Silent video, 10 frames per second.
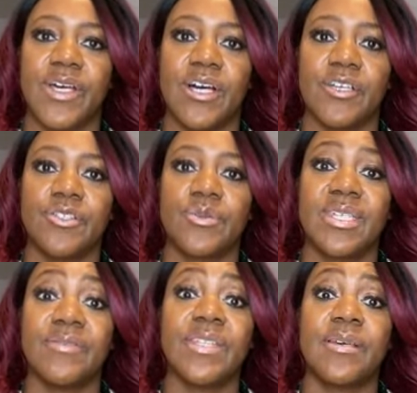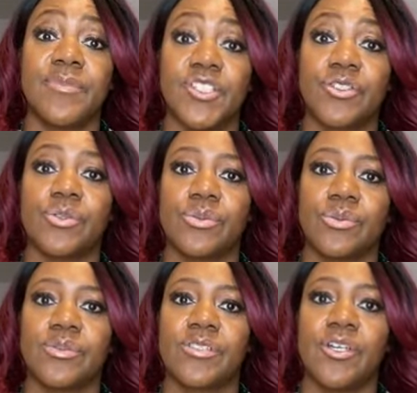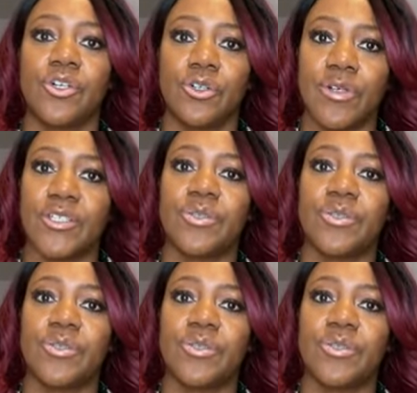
Are you giving them the tools, or are you